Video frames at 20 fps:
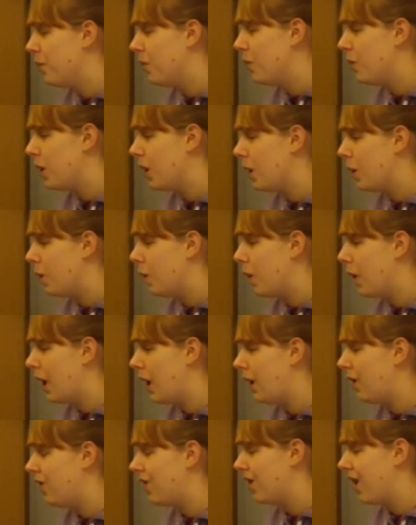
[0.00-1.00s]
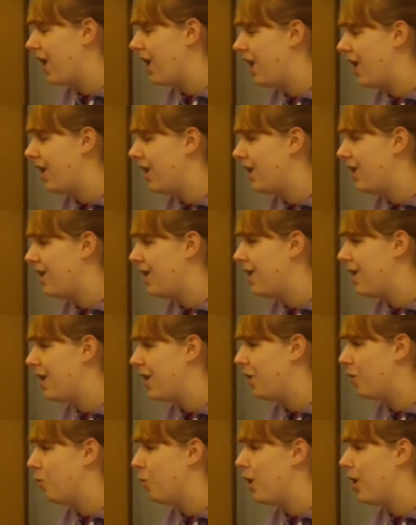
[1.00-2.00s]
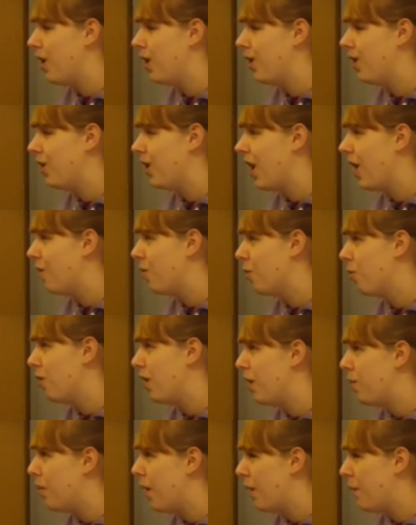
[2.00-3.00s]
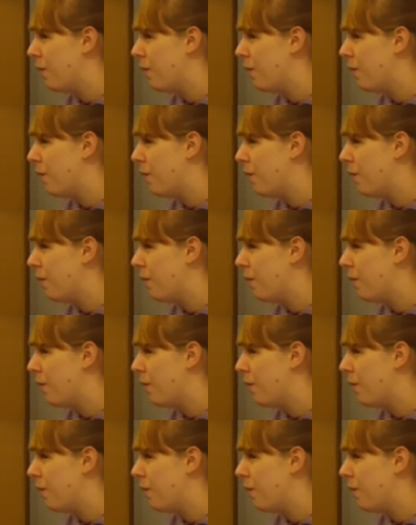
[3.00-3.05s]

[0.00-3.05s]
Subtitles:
What's your worst moment with your sport?